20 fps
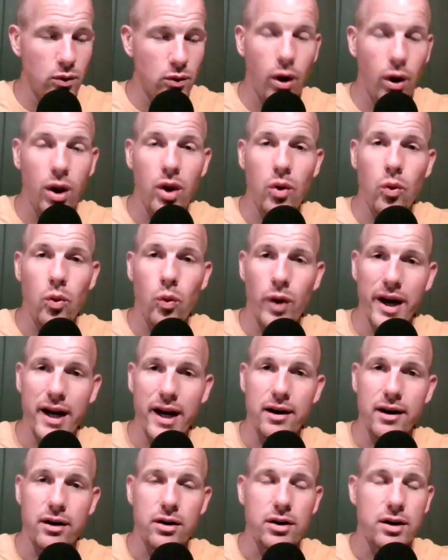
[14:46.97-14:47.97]
all
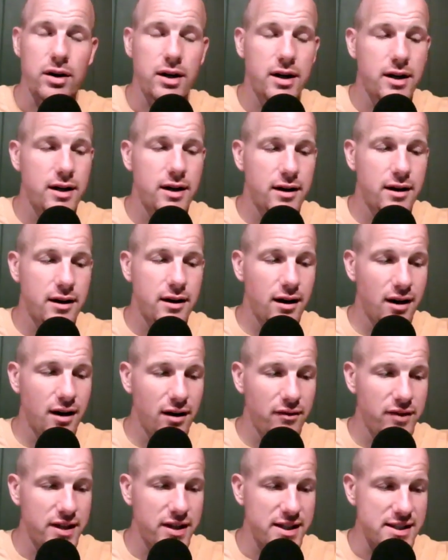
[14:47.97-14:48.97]
aware
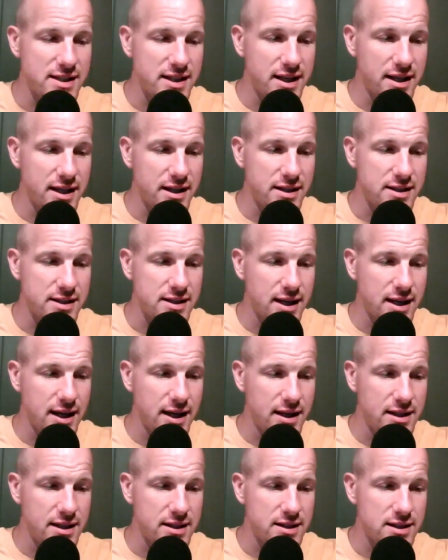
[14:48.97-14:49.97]
of these things,
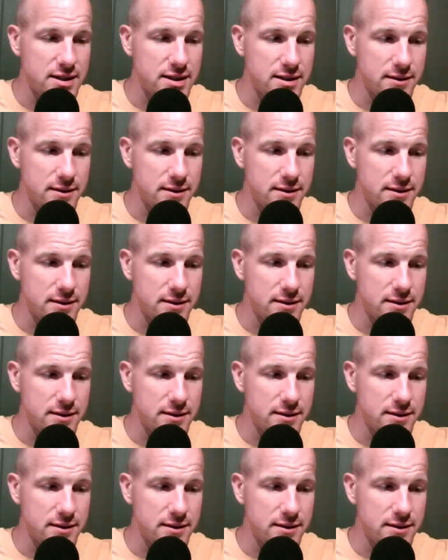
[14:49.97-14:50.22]
and,